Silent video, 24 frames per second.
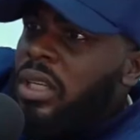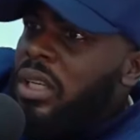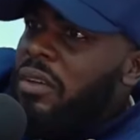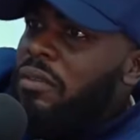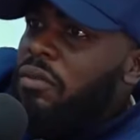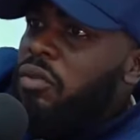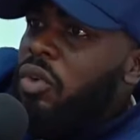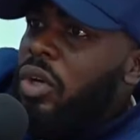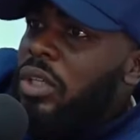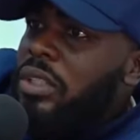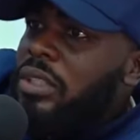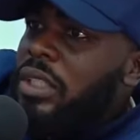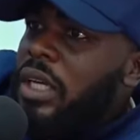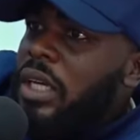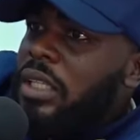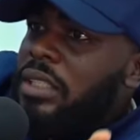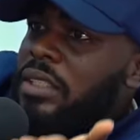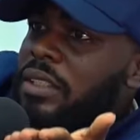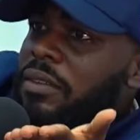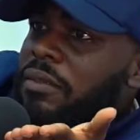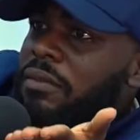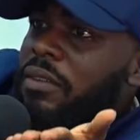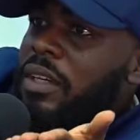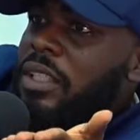
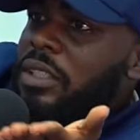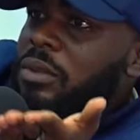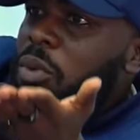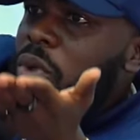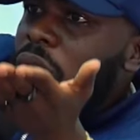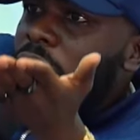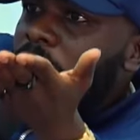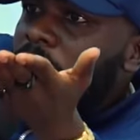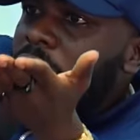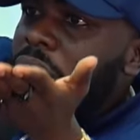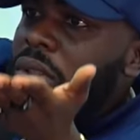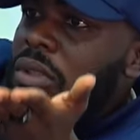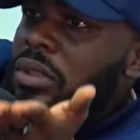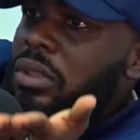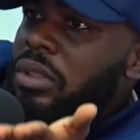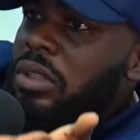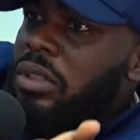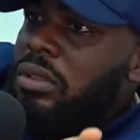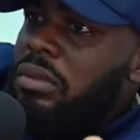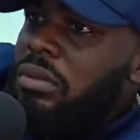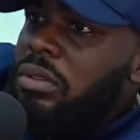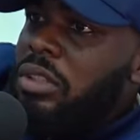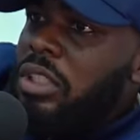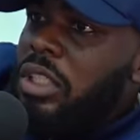influencers, invest money in,
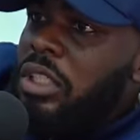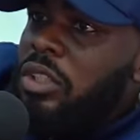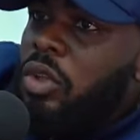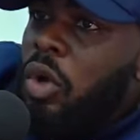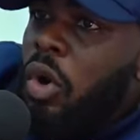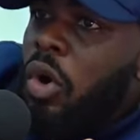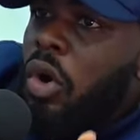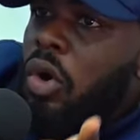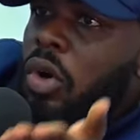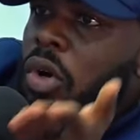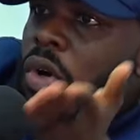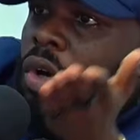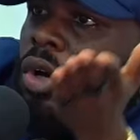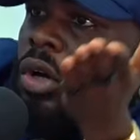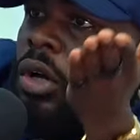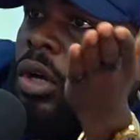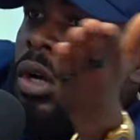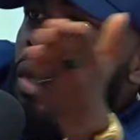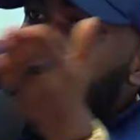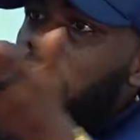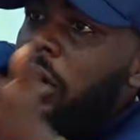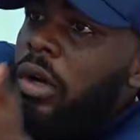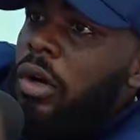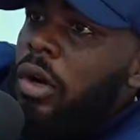in TikTok, in
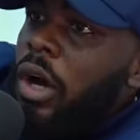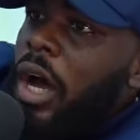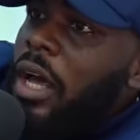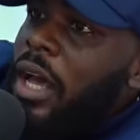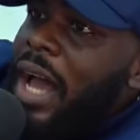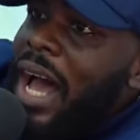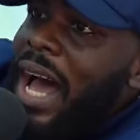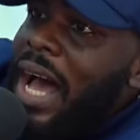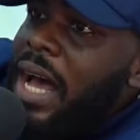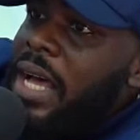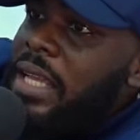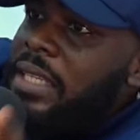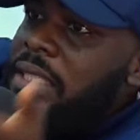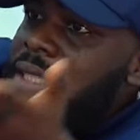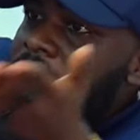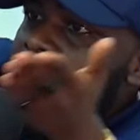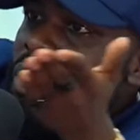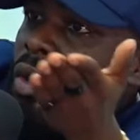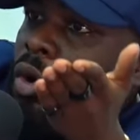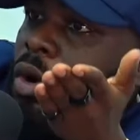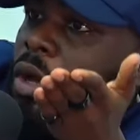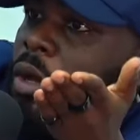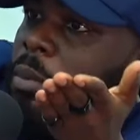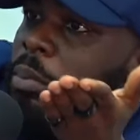ads, uh, ads,
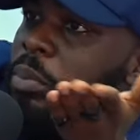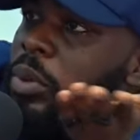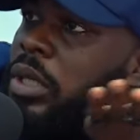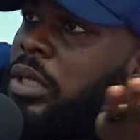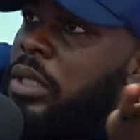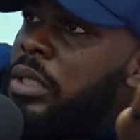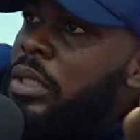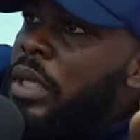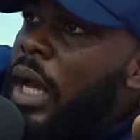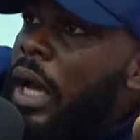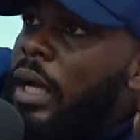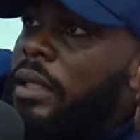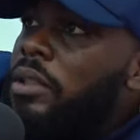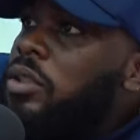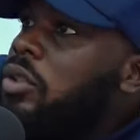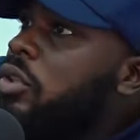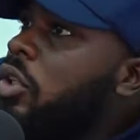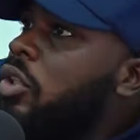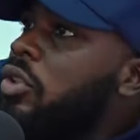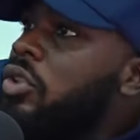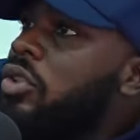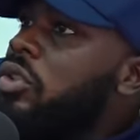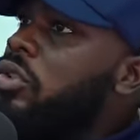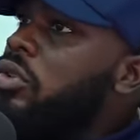O A Ps, and
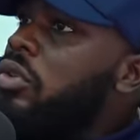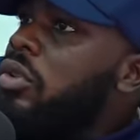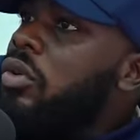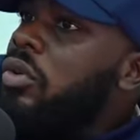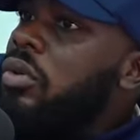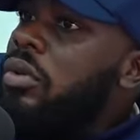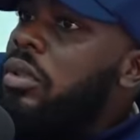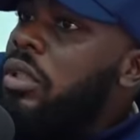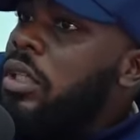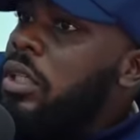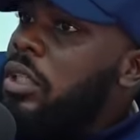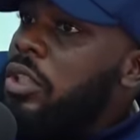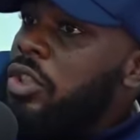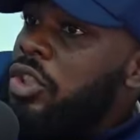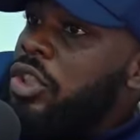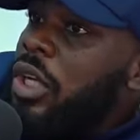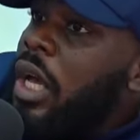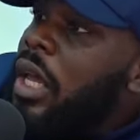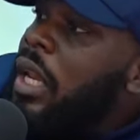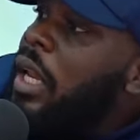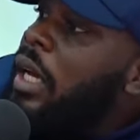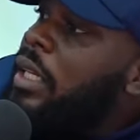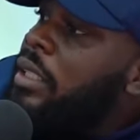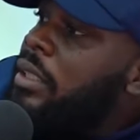just, you know,
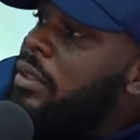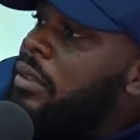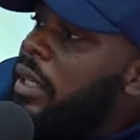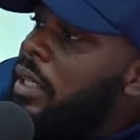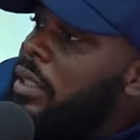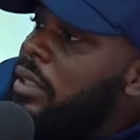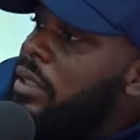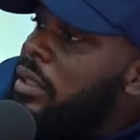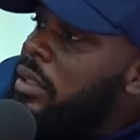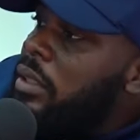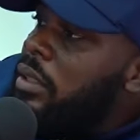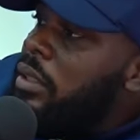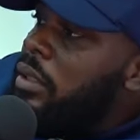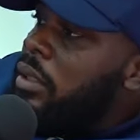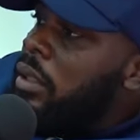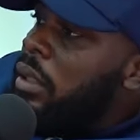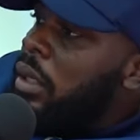inshallah, the rest.